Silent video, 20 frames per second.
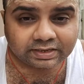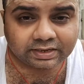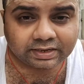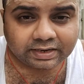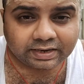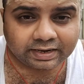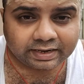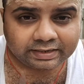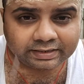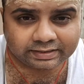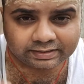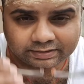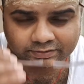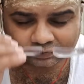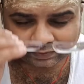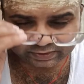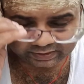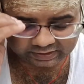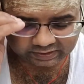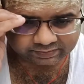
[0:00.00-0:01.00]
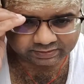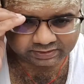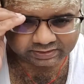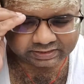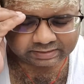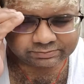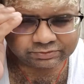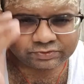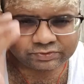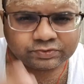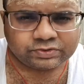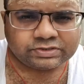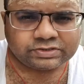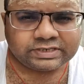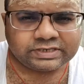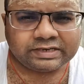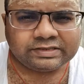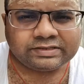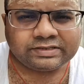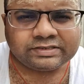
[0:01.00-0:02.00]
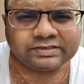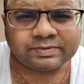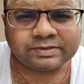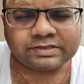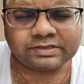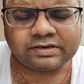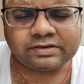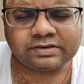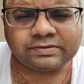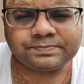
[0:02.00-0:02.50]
and 21 times you should chant this mantra.